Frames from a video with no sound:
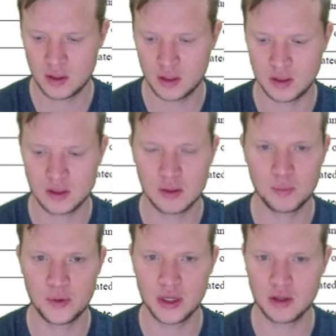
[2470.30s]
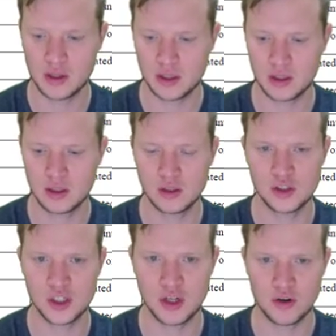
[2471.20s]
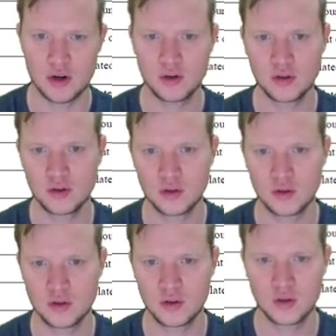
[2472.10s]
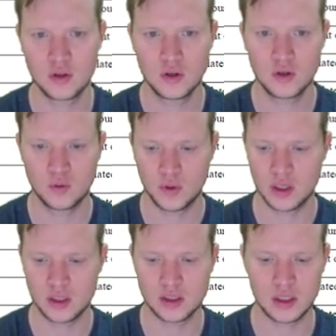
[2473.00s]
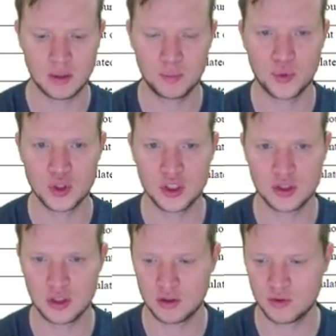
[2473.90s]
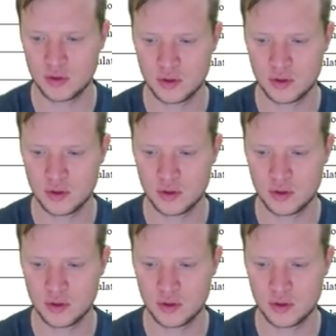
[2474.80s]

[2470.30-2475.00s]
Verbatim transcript: is bigger than zero, we're going to say positive,